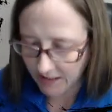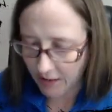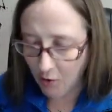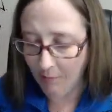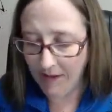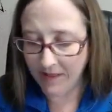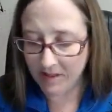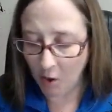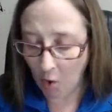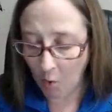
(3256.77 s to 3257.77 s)
you can make this
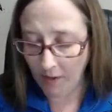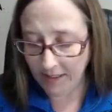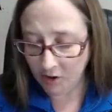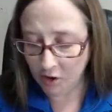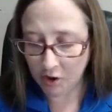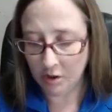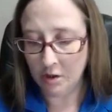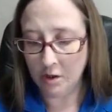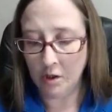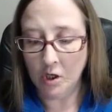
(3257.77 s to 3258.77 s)
a whole inch.
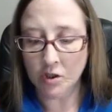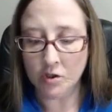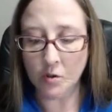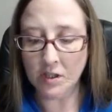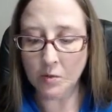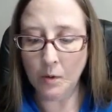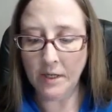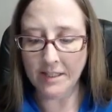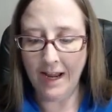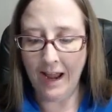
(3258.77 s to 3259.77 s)
So this one
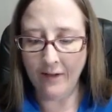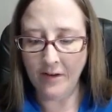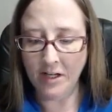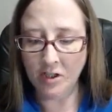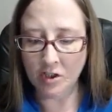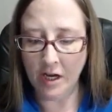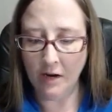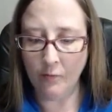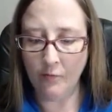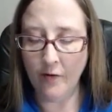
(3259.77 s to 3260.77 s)
is 1/2 inch, and
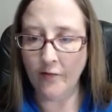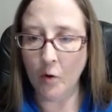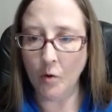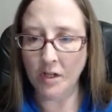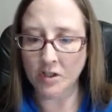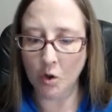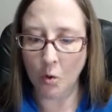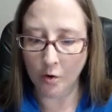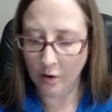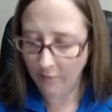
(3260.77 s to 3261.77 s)
if we fold it, it's
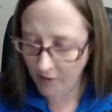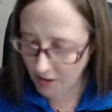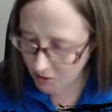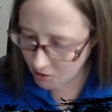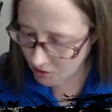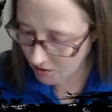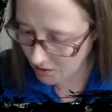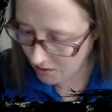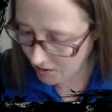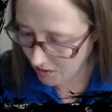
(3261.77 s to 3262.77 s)
1/4 inch.
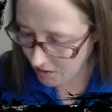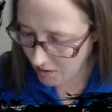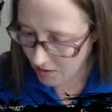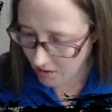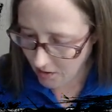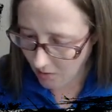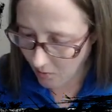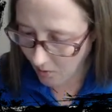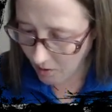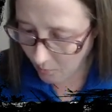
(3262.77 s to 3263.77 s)

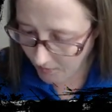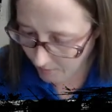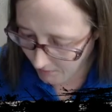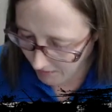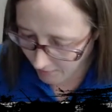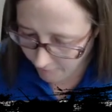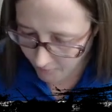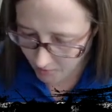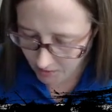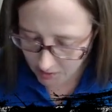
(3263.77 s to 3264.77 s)
Or we can make it a
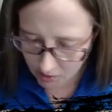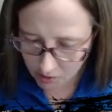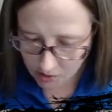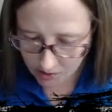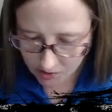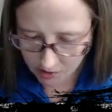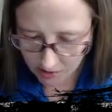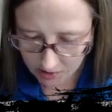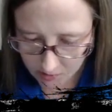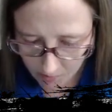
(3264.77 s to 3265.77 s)
full inch. Let's check
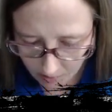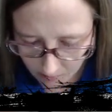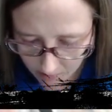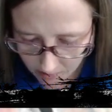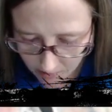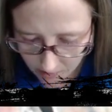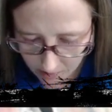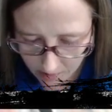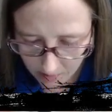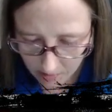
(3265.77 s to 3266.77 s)
this one out.
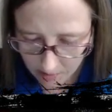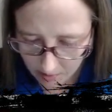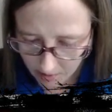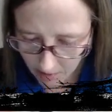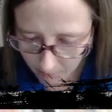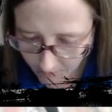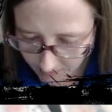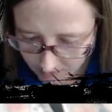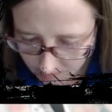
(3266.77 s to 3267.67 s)
How big is this